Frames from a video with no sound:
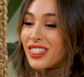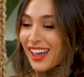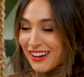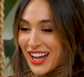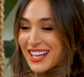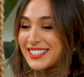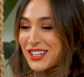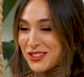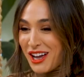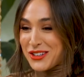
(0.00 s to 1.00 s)
Okay, it's like
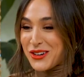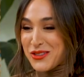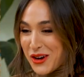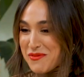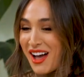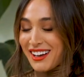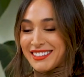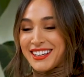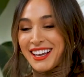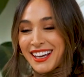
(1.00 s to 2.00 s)
a retro throwback. I'll
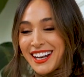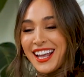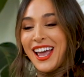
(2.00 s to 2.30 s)
take it.